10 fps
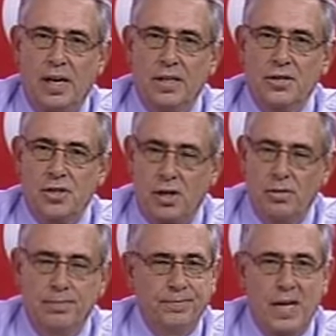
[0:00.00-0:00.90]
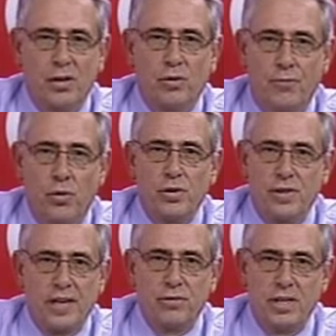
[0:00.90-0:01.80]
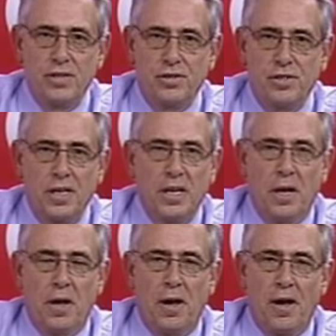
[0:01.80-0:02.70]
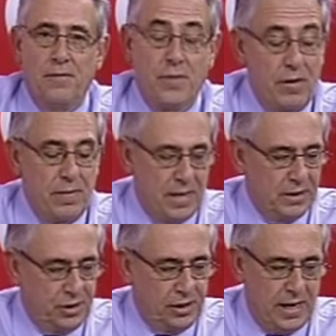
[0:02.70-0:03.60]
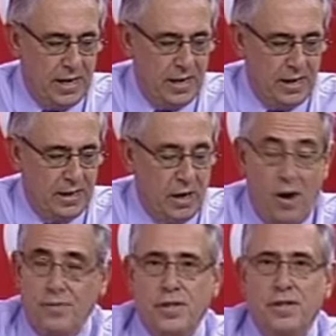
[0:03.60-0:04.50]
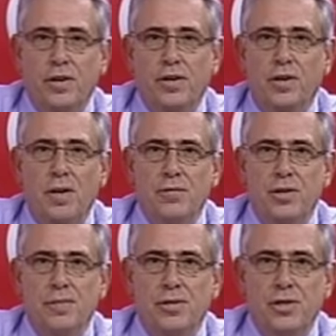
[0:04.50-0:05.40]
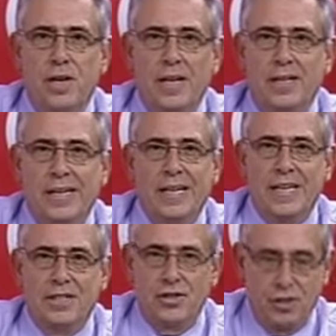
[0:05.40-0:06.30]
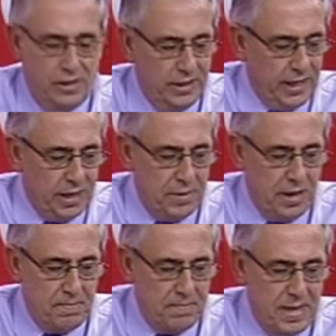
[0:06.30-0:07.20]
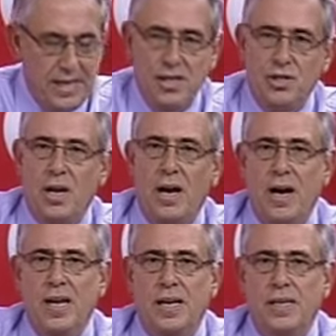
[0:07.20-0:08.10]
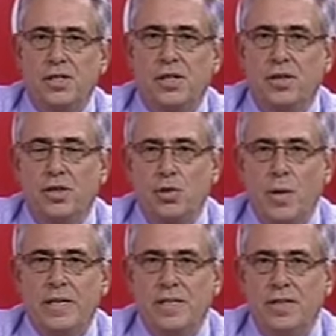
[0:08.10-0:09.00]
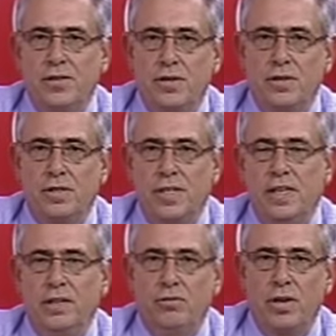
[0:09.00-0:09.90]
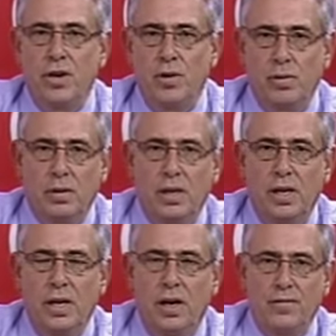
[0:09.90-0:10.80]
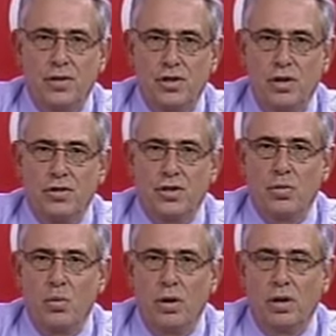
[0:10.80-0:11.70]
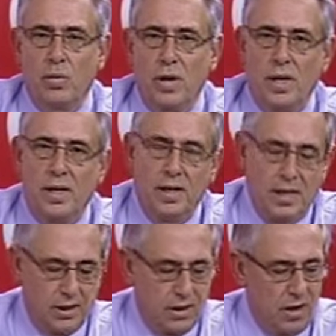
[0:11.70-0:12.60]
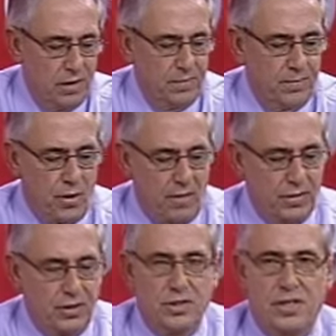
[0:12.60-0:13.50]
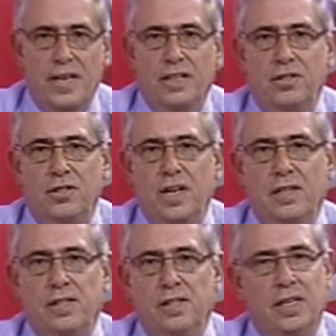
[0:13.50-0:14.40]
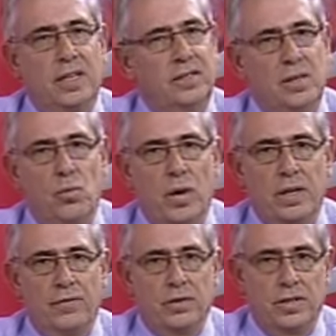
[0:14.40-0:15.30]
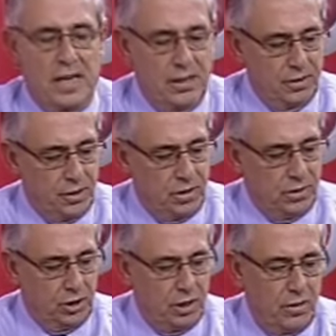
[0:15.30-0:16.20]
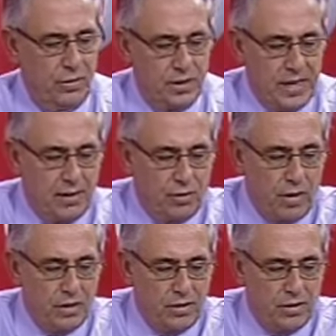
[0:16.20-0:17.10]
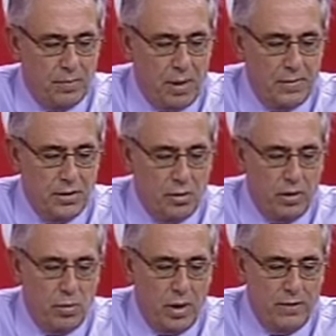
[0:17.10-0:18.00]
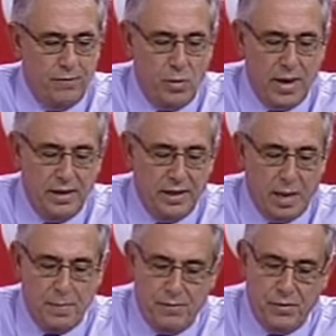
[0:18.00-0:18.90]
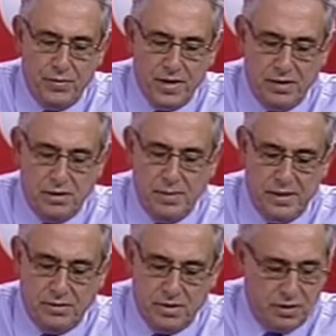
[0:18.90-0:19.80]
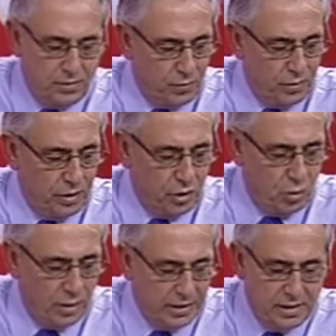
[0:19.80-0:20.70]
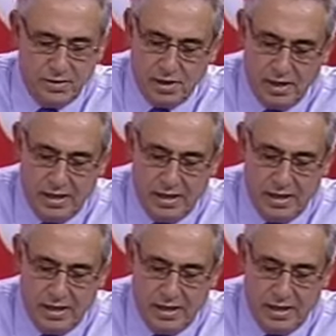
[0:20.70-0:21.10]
So I look forward to that race very much after the Vodacom Durban July. It's certainly going to be a major highlight, the 2013 renewal of the Johnson Workwear Garden Province Stakes, and some wonderful talent on show. The 10th race is the Pomodoro 104 handicap over 1,000 meters. This is for the quickies.